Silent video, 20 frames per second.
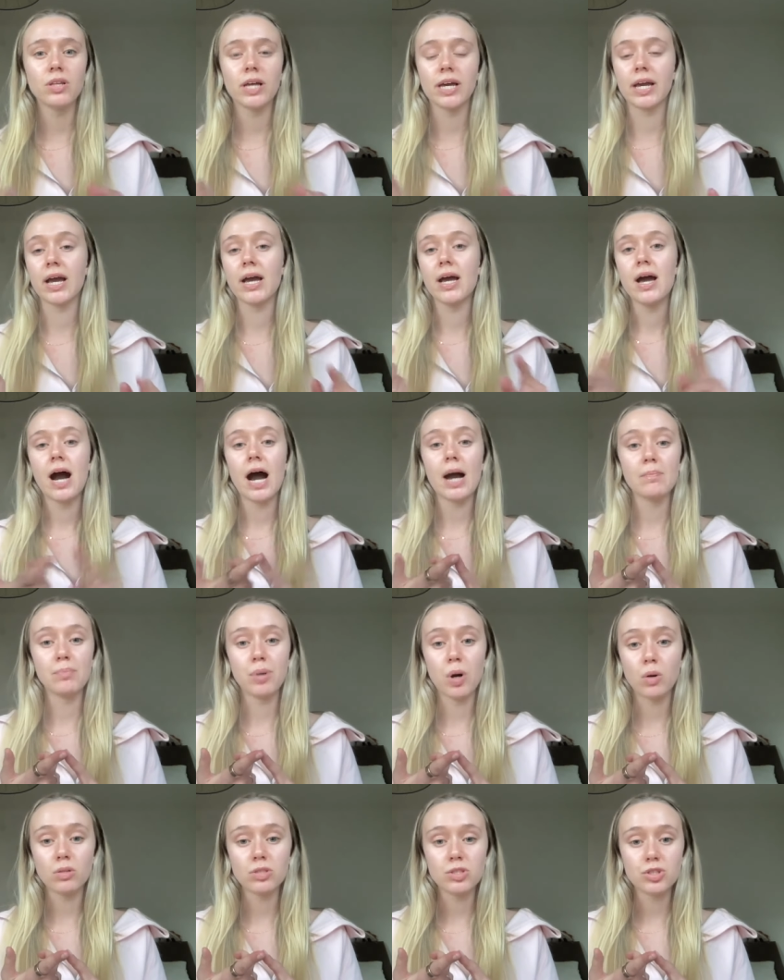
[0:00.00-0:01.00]
Like I'm
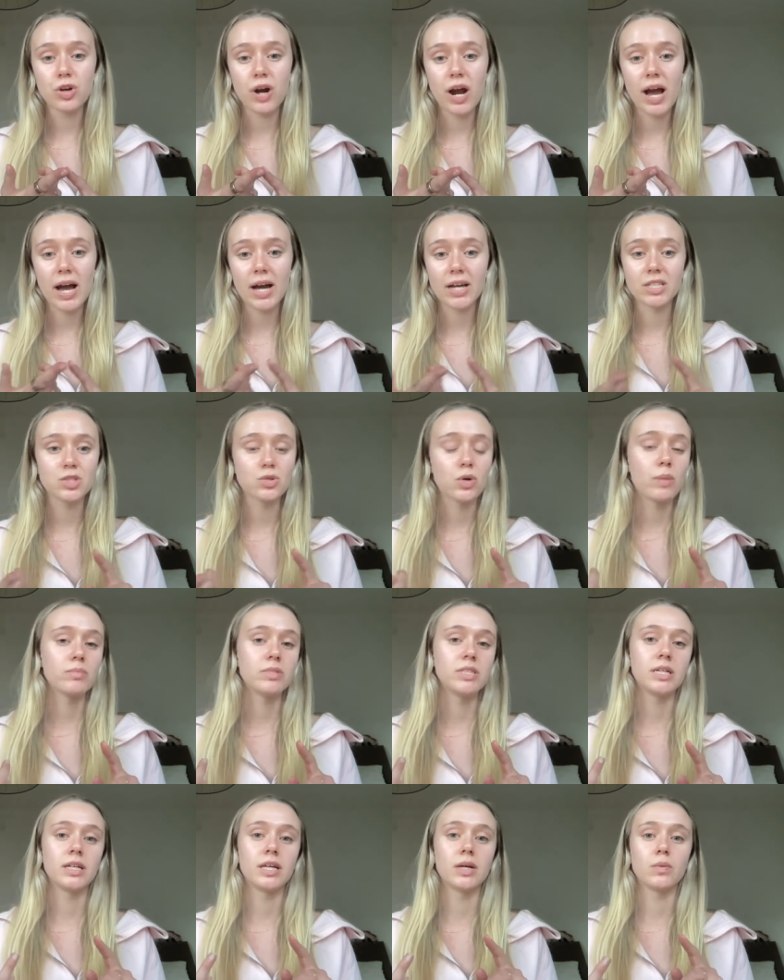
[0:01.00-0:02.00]
post grad, so I'm
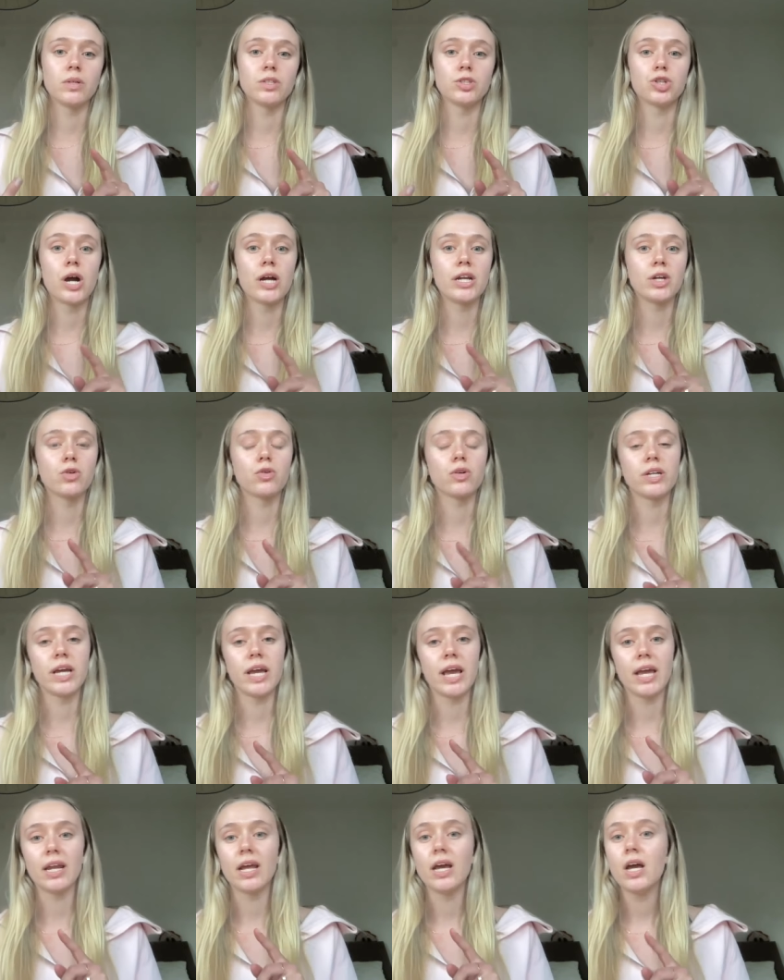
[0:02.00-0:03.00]
dealing with trying to
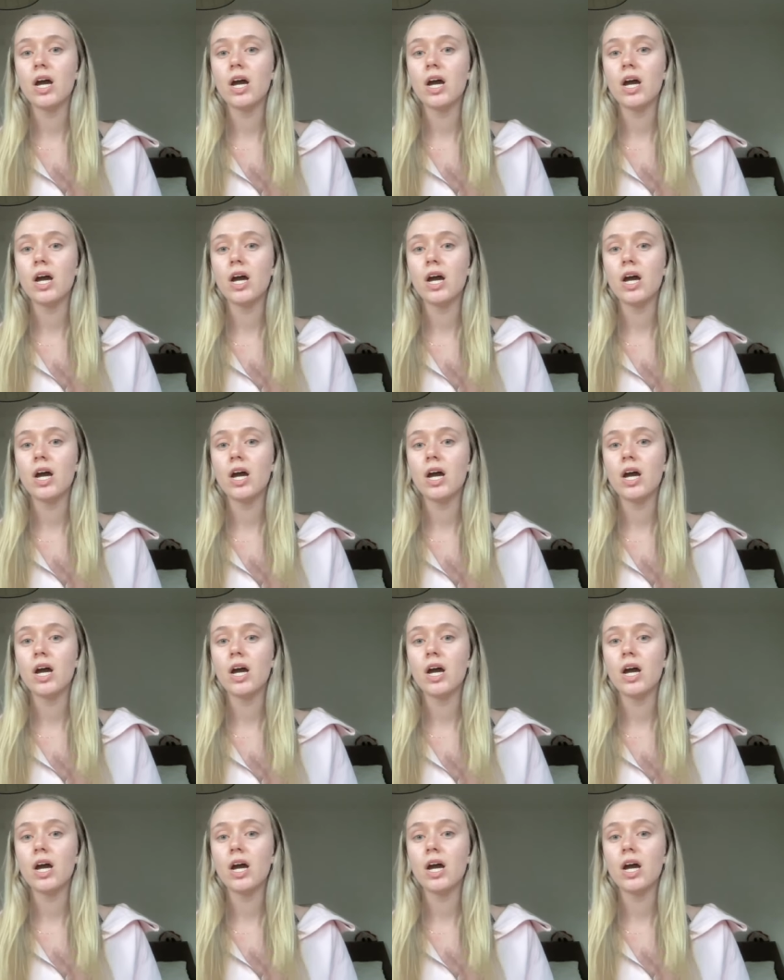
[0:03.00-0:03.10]
create